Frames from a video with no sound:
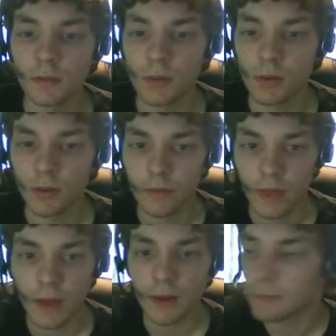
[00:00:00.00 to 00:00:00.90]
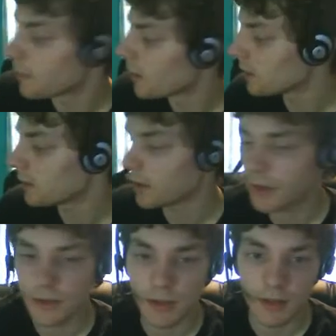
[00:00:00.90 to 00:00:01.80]
all of that, but
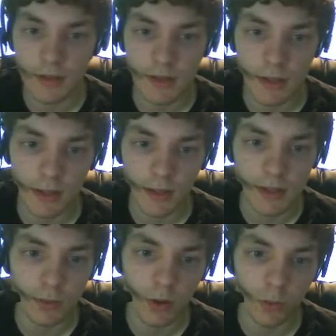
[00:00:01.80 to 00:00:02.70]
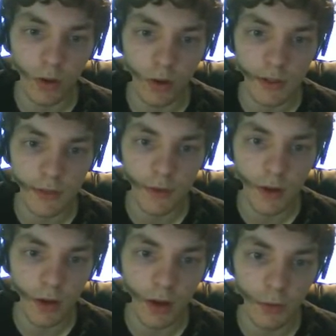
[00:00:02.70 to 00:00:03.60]
as you can see, this one works
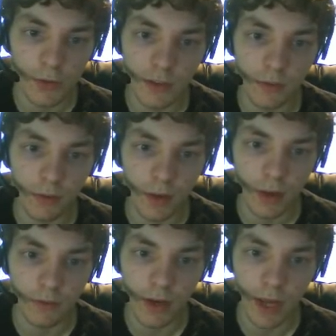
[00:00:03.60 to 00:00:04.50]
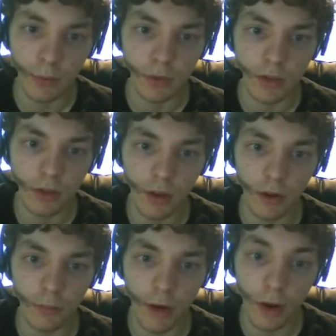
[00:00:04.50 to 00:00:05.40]
fine. I was even able to
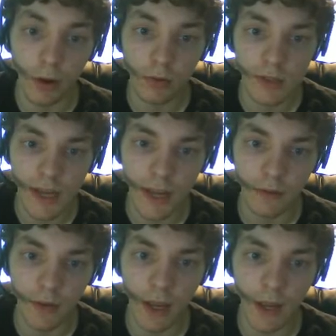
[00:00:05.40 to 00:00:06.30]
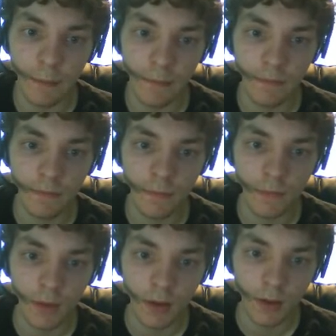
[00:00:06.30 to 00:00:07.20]
load my old save game.
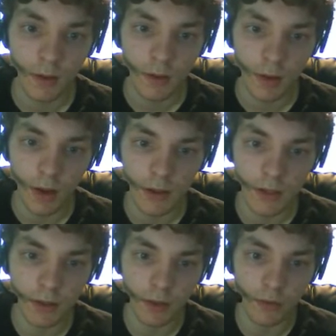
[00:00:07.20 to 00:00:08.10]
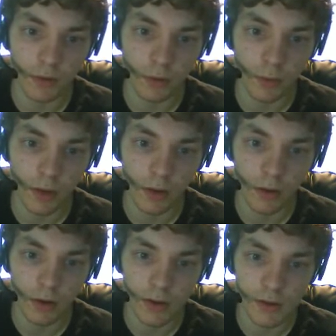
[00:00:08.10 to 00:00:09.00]
I didn't go very well
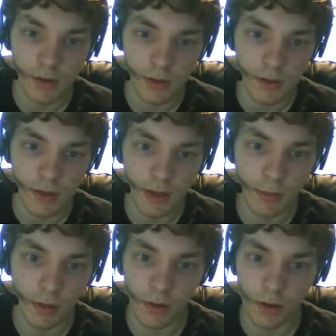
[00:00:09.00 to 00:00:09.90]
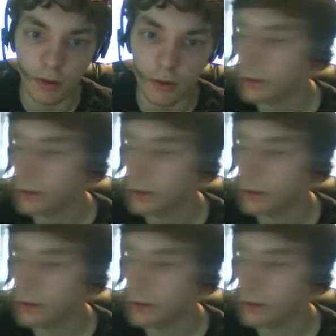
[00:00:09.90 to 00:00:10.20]
though, as you can see below.